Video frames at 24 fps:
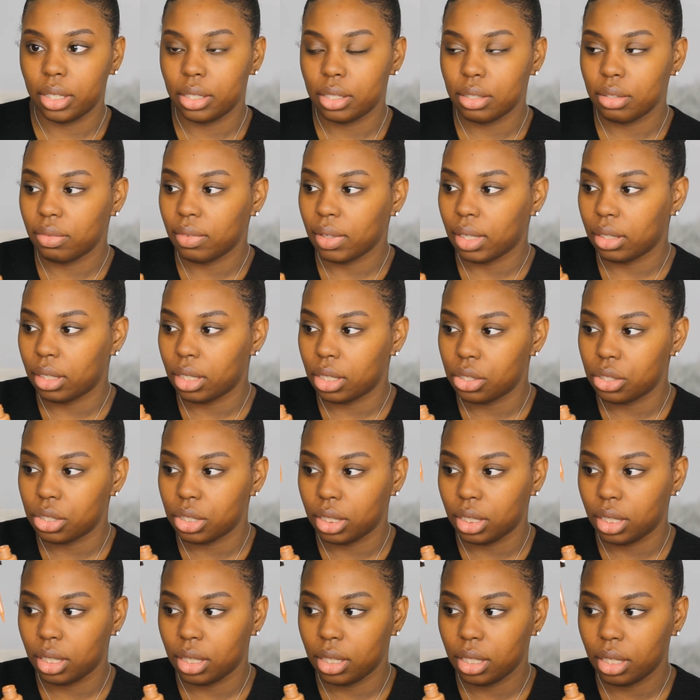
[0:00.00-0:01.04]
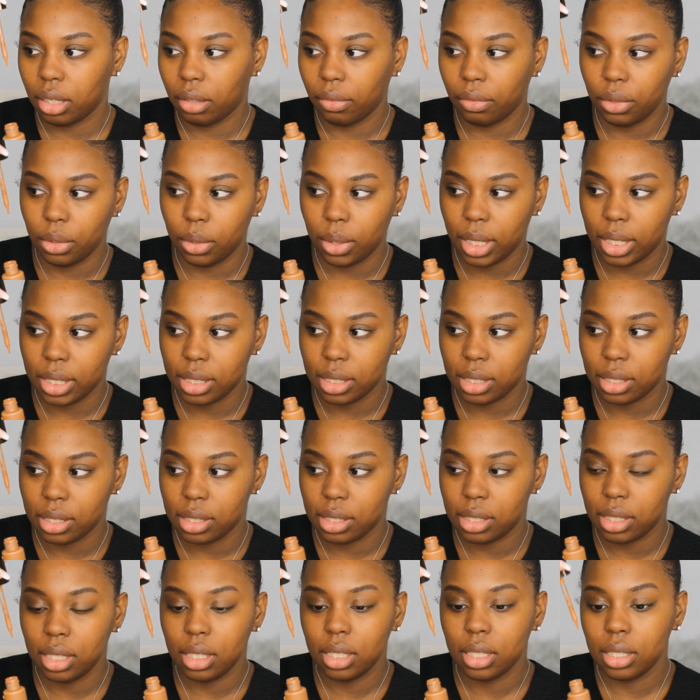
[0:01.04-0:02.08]
There's foundation in there if you guys can
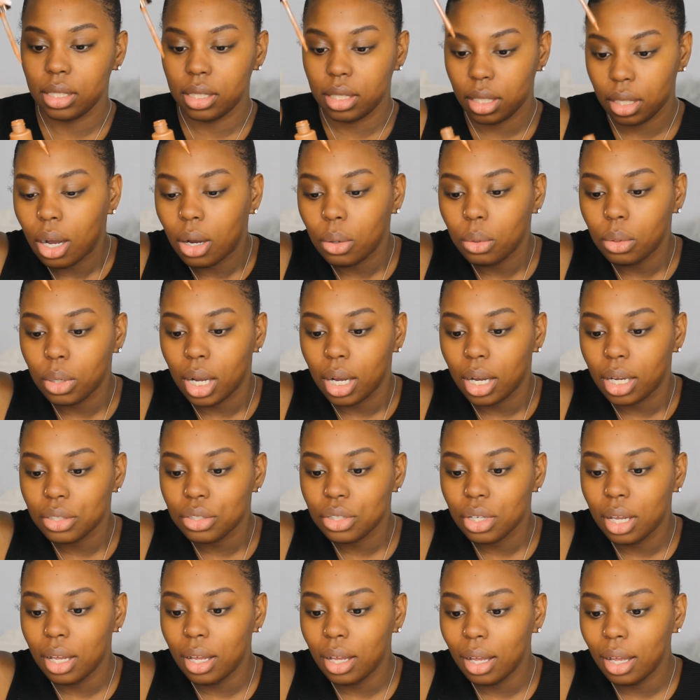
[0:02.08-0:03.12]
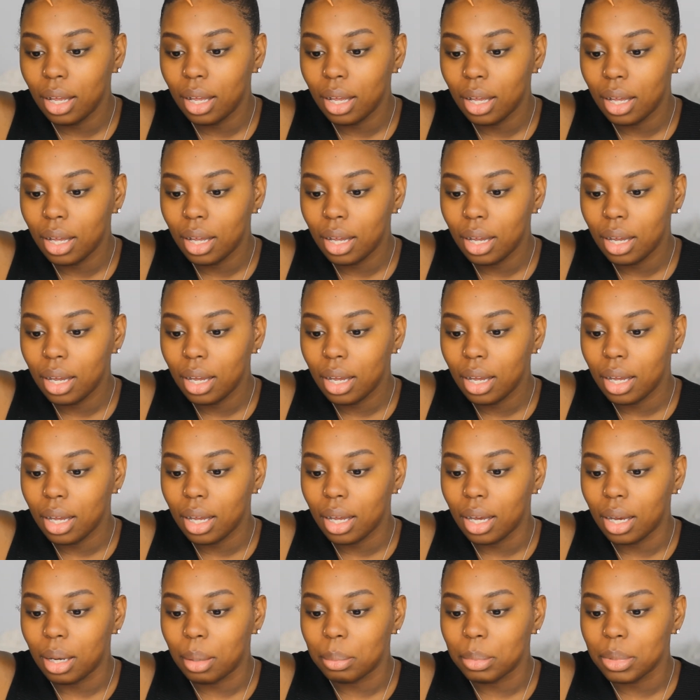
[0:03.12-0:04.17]
see it. Oh gosh.
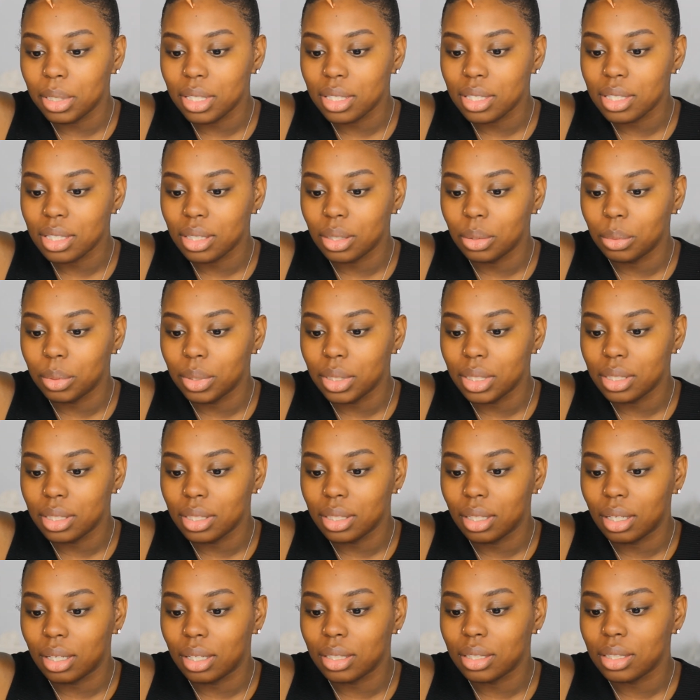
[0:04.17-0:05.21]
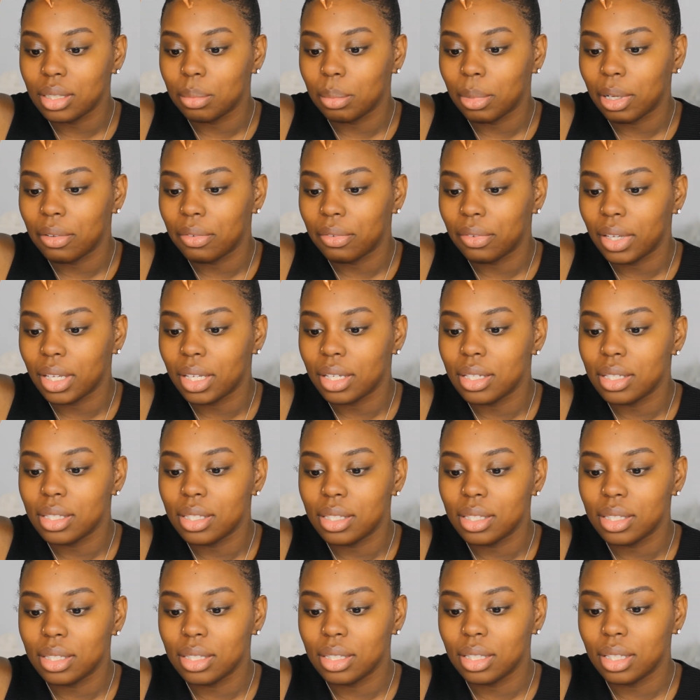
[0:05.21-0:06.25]
I'm gonna squeeze it onto my face.